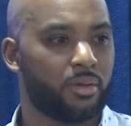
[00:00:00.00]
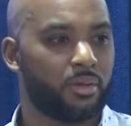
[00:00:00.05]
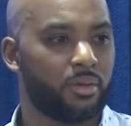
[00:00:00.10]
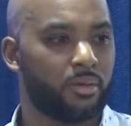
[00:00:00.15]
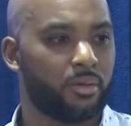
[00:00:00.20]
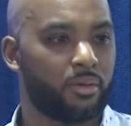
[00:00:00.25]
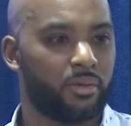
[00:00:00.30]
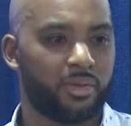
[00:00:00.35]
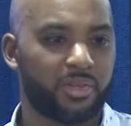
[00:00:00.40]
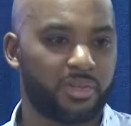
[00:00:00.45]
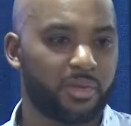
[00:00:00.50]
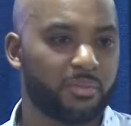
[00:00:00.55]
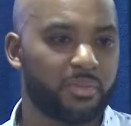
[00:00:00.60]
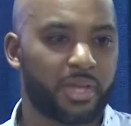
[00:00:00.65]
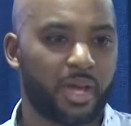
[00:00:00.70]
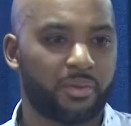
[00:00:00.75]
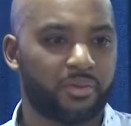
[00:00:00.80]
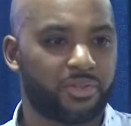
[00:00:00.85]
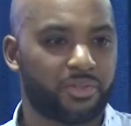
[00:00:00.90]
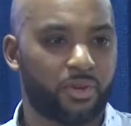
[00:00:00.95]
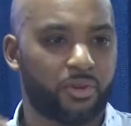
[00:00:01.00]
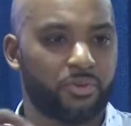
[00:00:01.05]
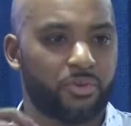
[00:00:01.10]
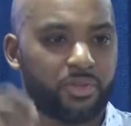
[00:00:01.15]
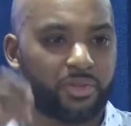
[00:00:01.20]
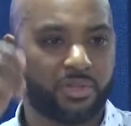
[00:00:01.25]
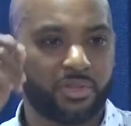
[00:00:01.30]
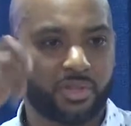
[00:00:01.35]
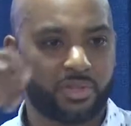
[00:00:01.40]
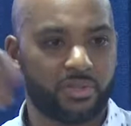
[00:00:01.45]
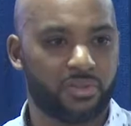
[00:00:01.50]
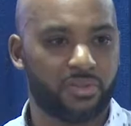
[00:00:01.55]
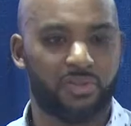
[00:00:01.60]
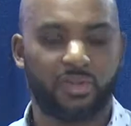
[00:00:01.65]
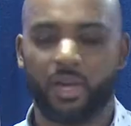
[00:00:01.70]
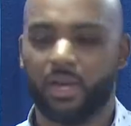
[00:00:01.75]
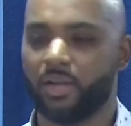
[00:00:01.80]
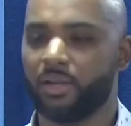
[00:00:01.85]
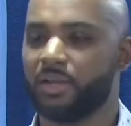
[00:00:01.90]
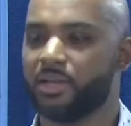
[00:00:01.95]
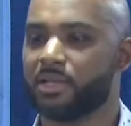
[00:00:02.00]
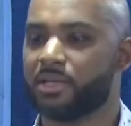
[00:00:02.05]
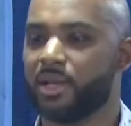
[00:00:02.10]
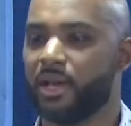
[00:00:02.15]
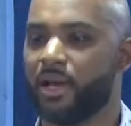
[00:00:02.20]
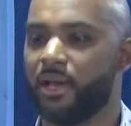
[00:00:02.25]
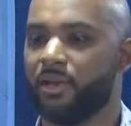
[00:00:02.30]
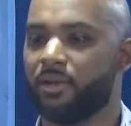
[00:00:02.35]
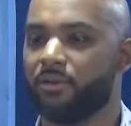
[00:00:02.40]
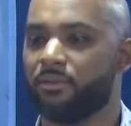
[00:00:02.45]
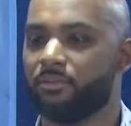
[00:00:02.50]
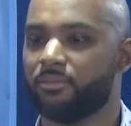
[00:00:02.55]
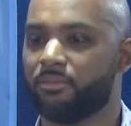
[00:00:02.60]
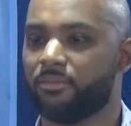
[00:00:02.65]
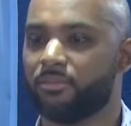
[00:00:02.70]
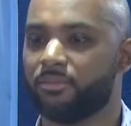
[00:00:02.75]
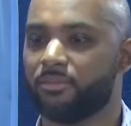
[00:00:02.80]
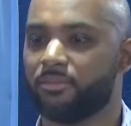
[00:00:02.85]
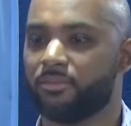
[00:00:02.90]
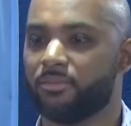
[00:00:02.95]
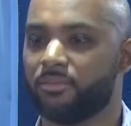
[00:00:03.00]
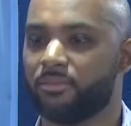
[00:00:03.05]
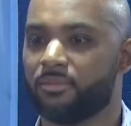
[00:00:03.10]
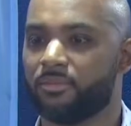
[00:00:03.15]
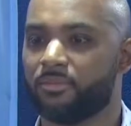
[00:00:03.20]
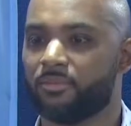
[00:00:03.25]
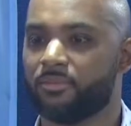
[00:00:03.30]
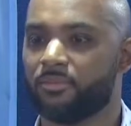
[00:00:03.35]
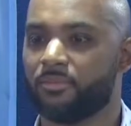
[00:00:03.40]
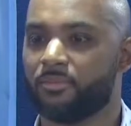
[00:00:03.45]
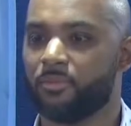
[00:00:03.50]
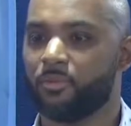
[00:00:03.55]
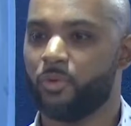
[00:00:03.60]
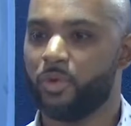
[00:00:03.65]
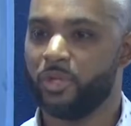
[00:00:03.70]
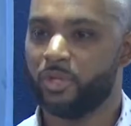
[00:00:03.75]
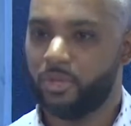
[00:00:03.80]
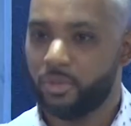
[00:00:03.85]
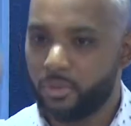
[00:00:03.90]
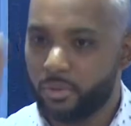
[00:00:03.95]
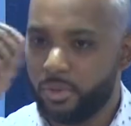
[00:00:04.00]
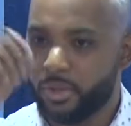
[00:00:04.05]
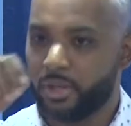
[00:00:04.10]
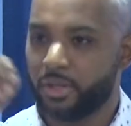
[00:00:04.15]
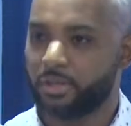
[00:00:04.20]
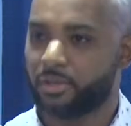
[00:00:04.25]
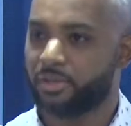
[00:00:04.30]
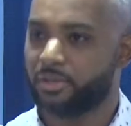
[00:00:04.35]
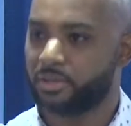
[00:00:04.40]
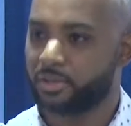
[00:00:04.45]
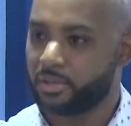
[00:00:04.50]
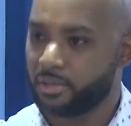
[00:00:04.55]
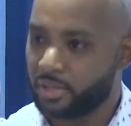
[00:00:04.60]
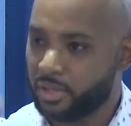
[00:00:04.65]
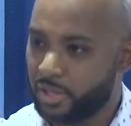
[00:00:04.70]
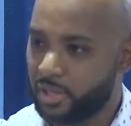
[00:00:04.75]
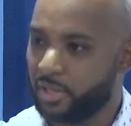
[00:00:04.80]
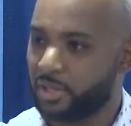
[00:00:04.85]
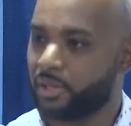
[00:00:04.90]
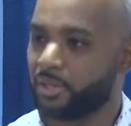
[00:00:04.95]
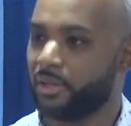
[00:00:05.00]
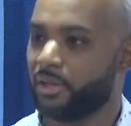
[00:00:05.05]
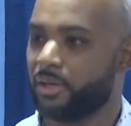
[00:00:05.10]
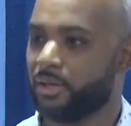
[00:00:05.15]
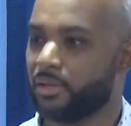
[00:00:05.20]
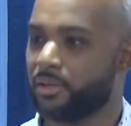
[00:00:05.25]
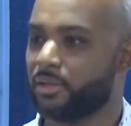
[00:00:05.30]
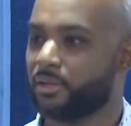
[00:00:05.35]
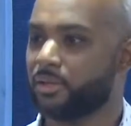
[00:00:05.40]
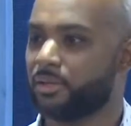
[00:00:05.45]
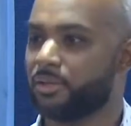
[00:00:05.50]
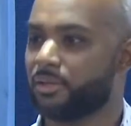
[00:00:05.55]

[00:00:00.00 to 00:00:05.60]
I mean, sometimes church is just a checklist item. We do it to get it done.